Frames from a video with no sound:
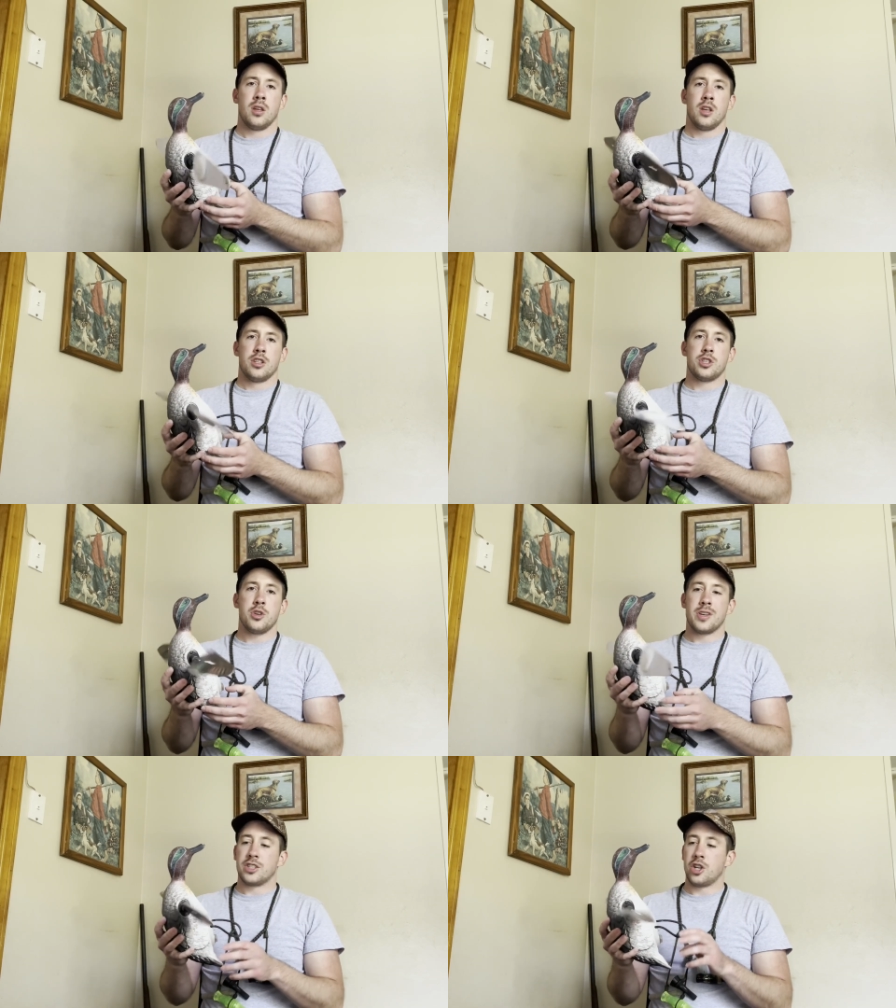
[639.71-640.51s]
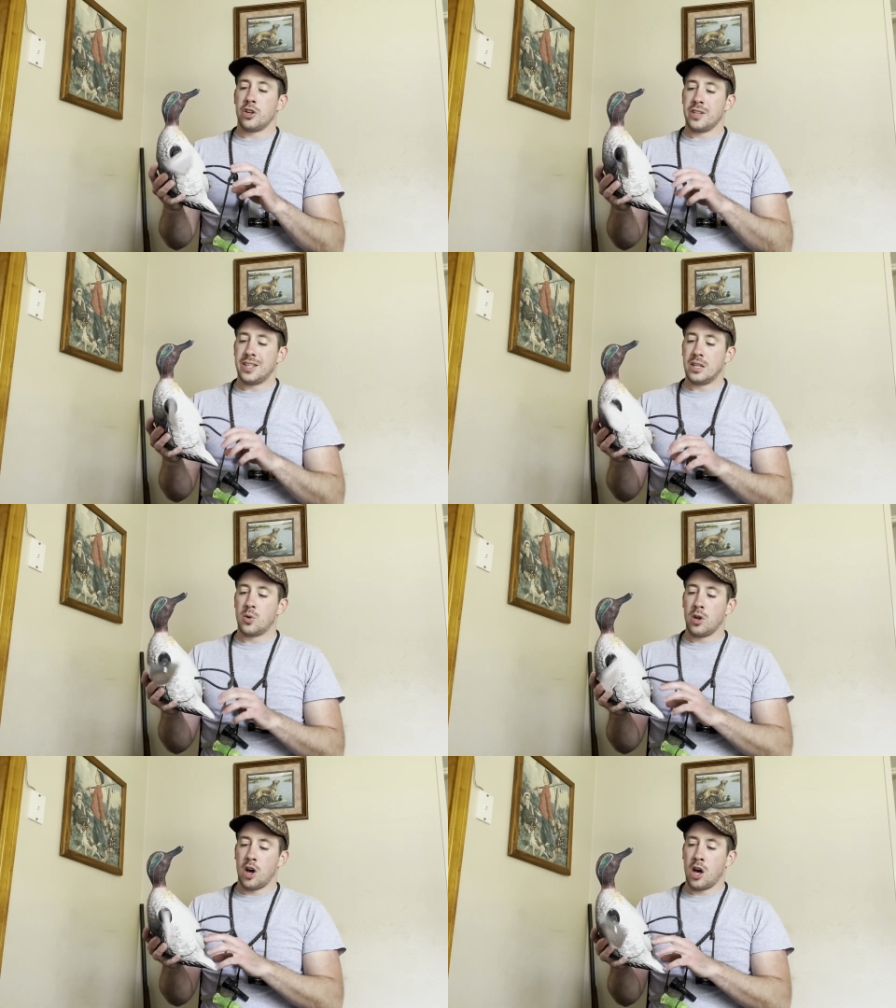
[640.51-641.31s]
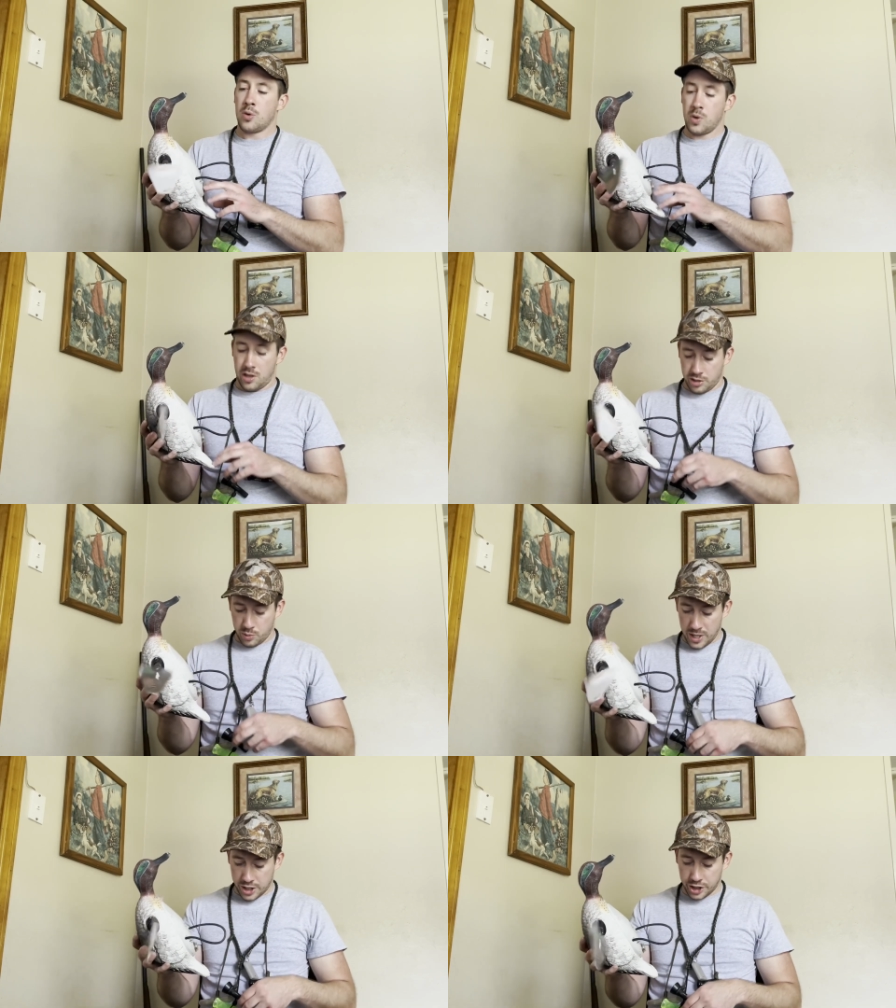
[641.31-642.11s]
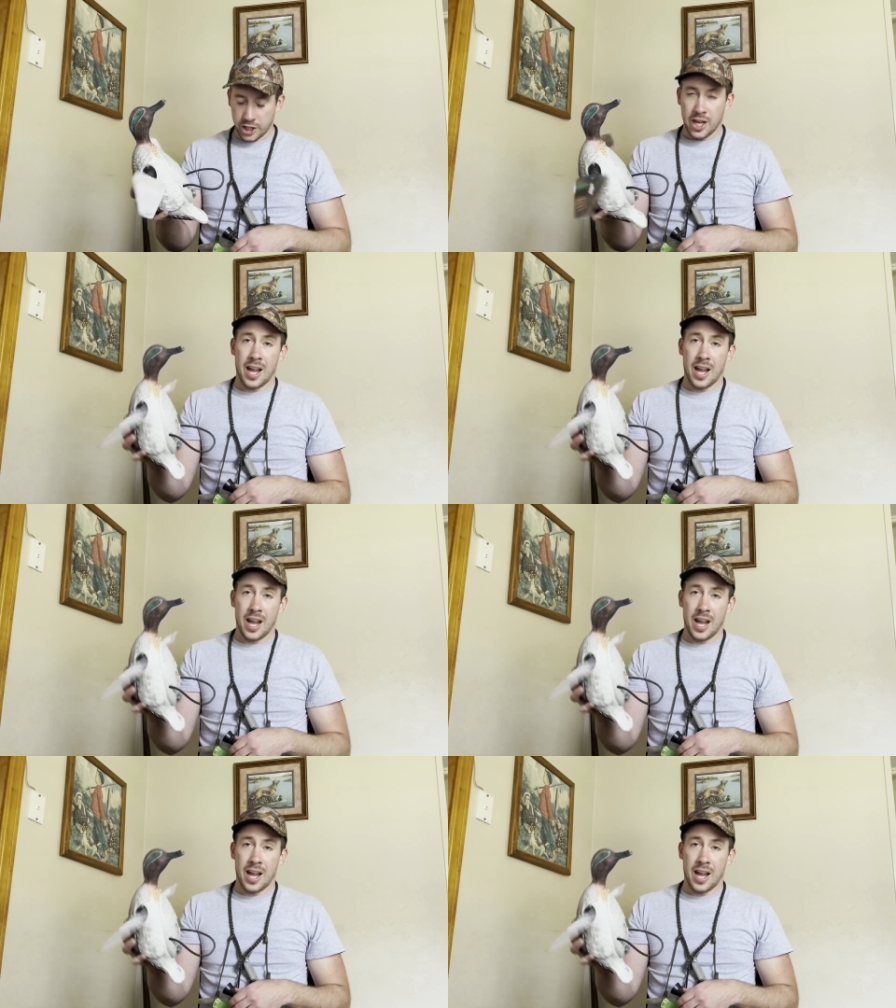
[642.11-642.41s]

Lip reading: So you can turn the Decoy on with a switch,